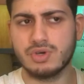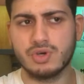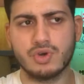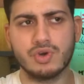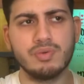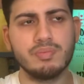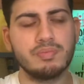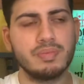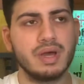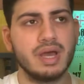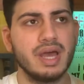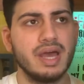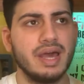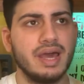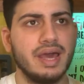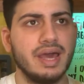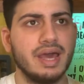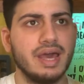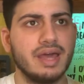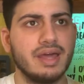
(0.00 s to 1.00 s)
group
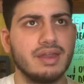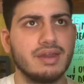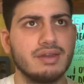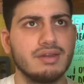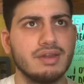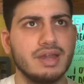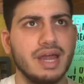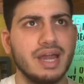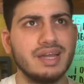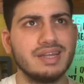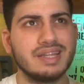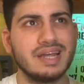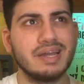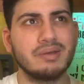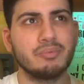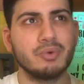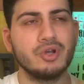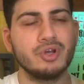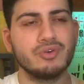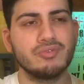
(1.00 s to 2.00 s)
and at
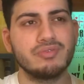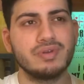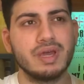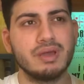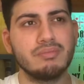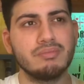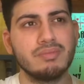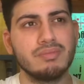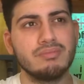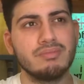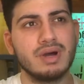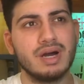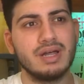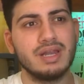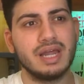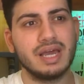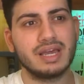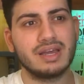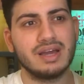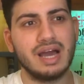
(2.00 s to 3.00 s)
that point of time uh,
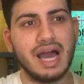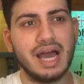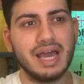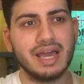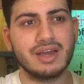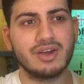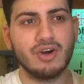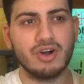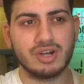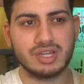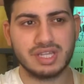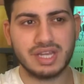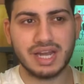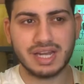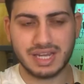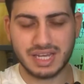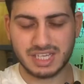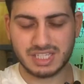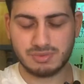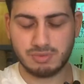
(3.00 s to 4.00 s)
like I got
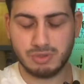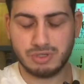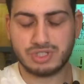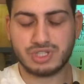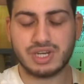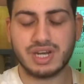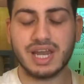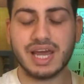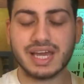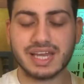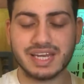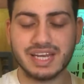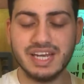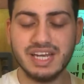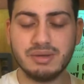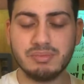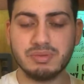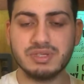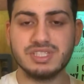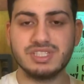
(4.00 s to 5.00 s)
that exposure like
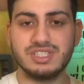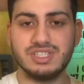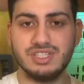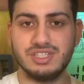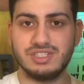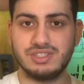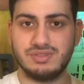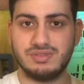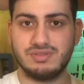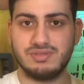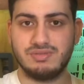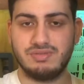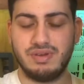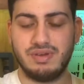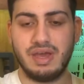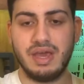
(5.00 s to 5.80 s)
NEET PG is